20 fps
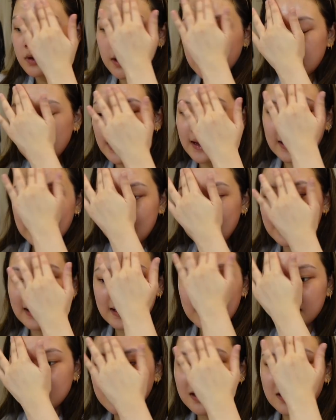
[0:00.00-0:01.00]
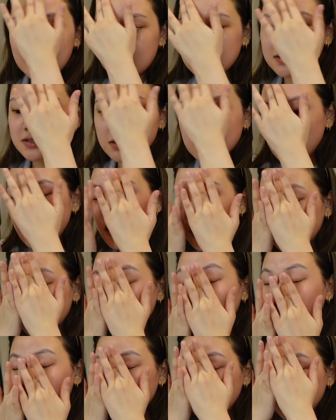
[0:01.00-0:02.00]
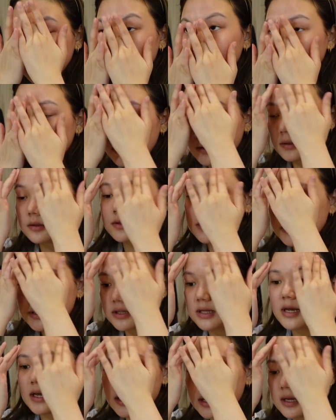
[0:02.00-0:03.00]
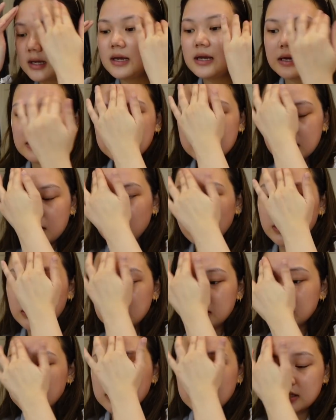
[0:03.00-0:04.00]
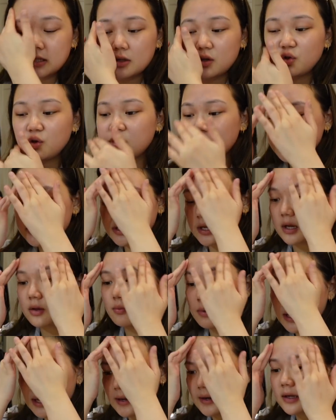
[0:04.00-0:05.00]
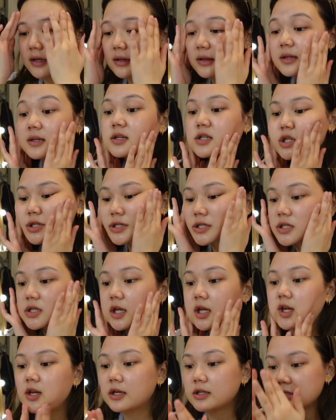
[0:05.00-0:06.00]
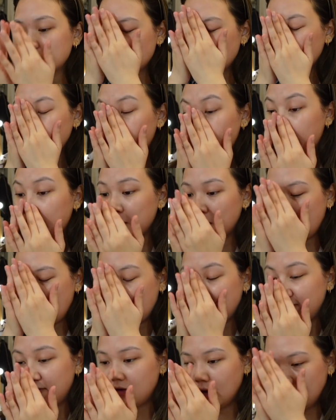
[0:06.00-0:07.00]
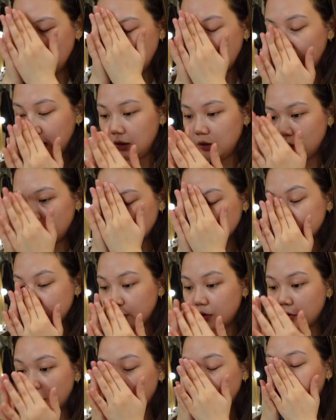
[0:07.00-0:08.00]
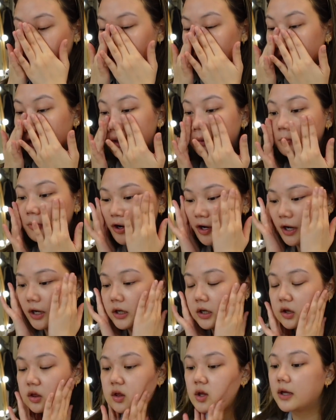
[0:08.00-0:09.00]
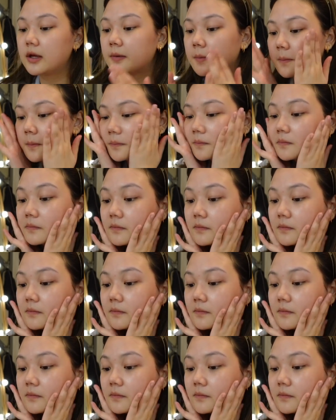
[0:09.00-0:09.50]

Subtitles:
And I like that it's not sticky, as in when it sinks into your skin, wala na, hindi na siya sticky. It's not like you have lotion or cream or anything.